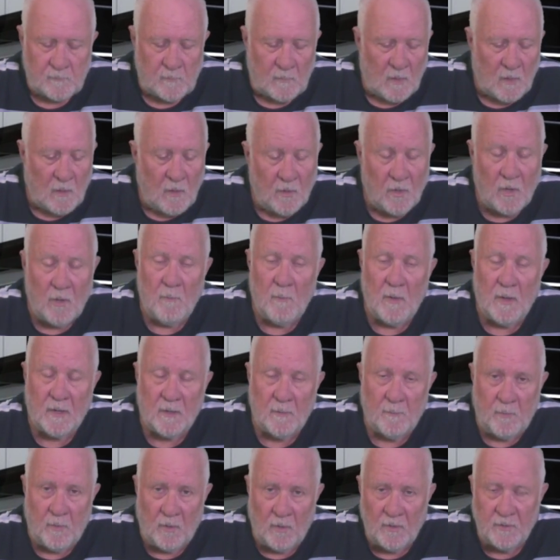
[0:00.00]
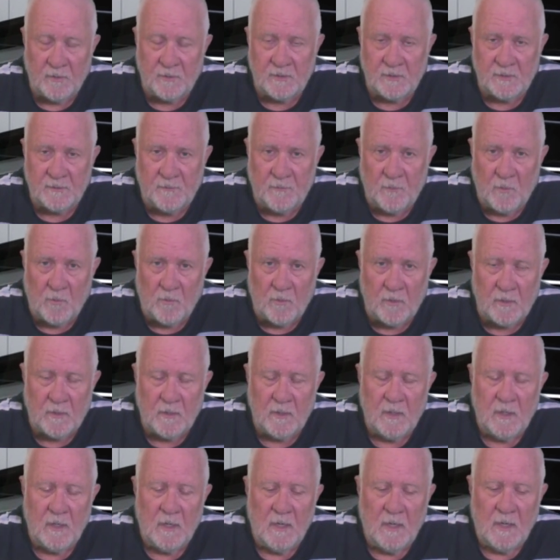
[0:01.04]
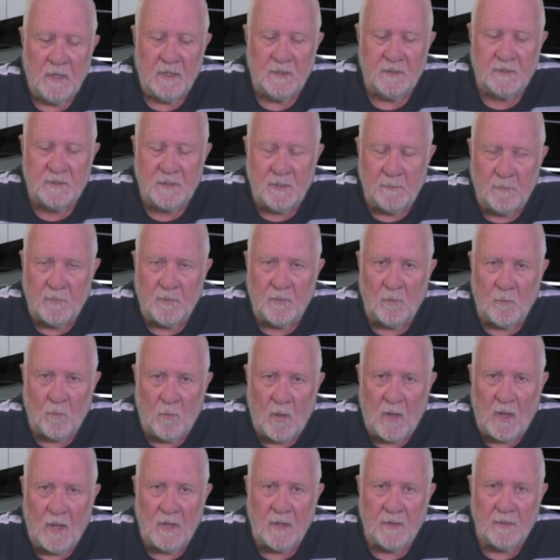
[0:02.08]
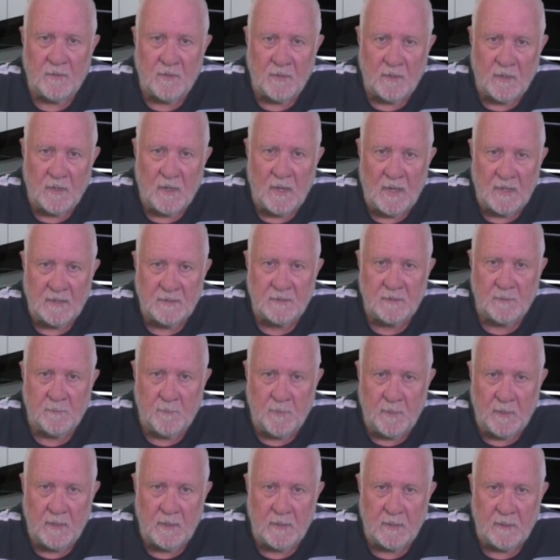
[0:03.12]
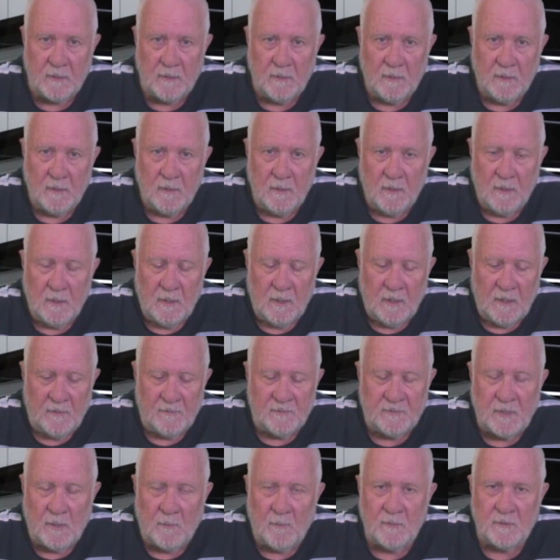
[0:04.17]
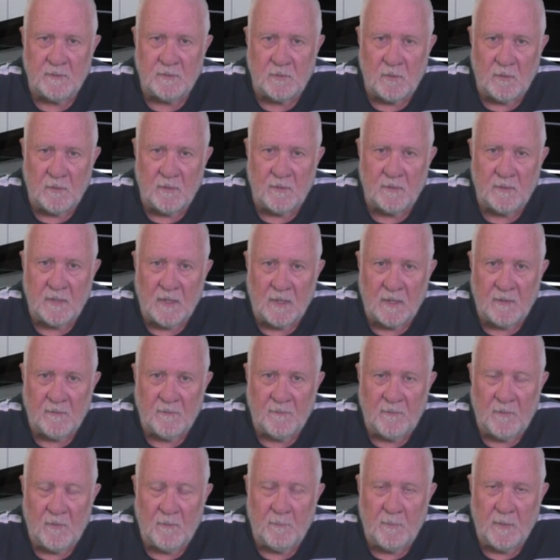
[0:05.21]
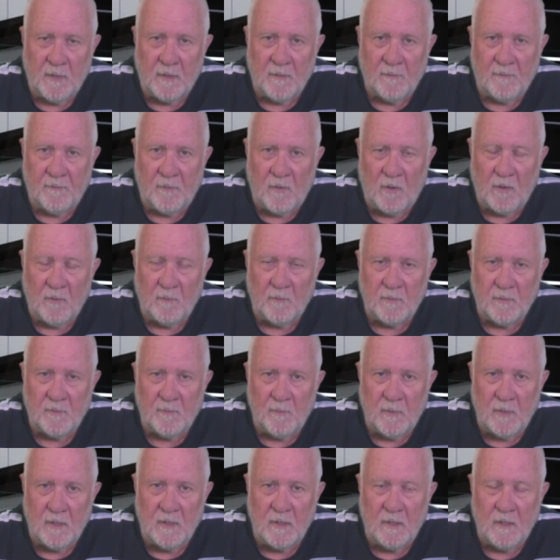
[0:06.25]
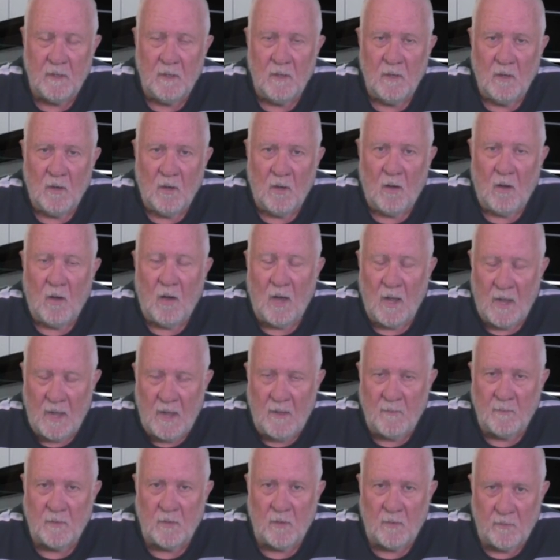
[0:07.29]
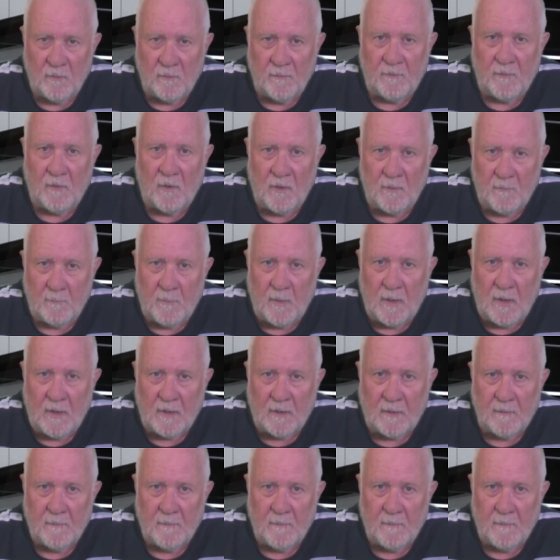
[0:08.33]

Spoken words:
I don't make apologies for it. It's simply the way that it has to be. If someone's going to pick a fight with me, I am going to fight back.